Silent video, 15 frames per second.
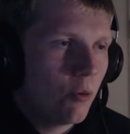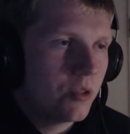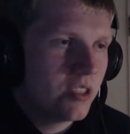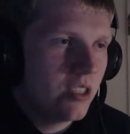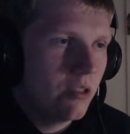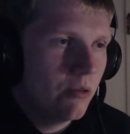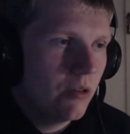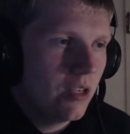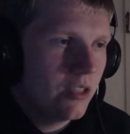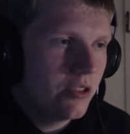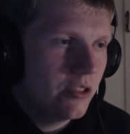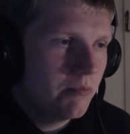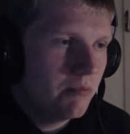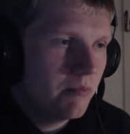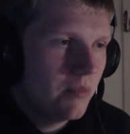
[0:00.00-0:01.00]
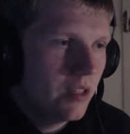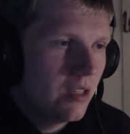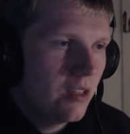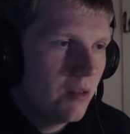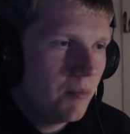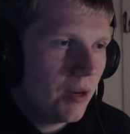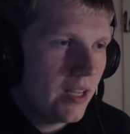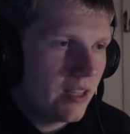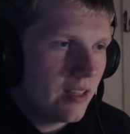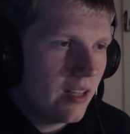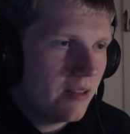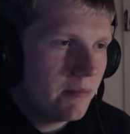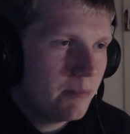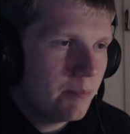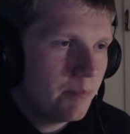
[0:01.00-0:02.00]
to playing that.
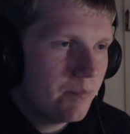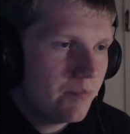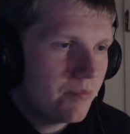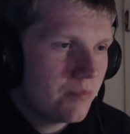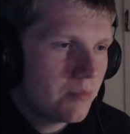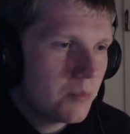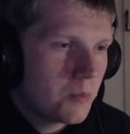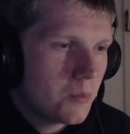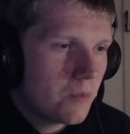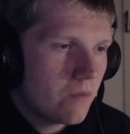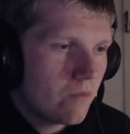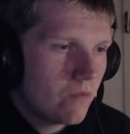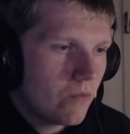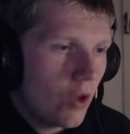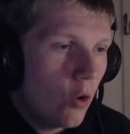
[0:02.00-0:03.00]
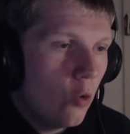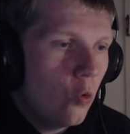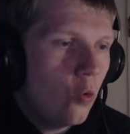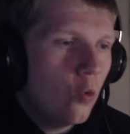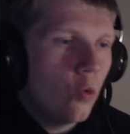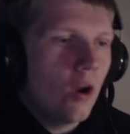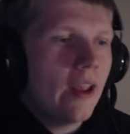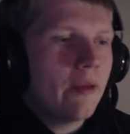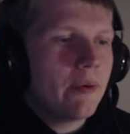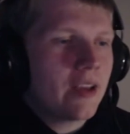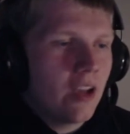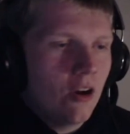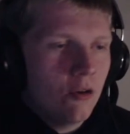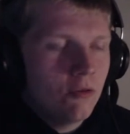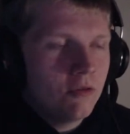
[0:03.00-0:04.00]
Ooh, here we
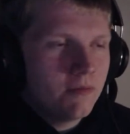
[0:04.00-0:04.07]
go.